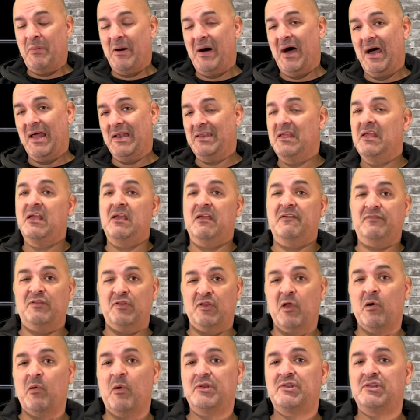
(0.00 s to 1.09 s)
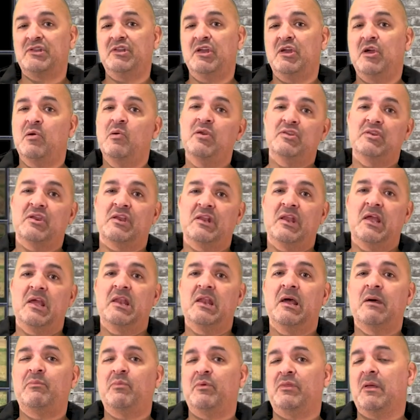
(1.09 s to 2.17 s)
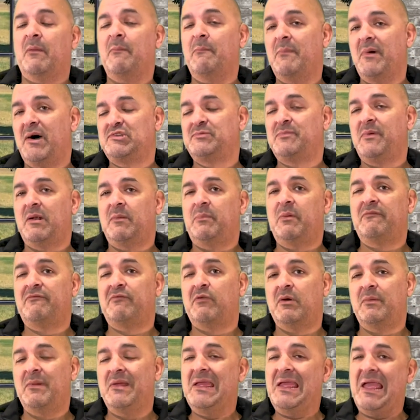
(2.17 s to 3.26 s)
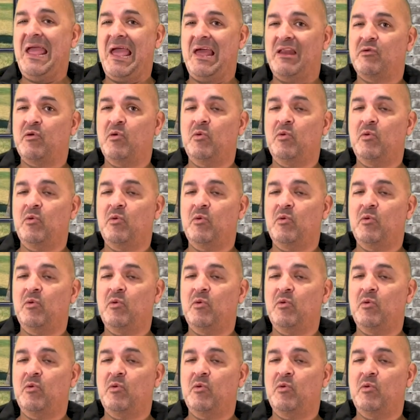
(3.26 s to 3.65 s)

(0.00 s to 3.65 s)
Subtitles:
But if you know what to do, you can end up with a much better performing and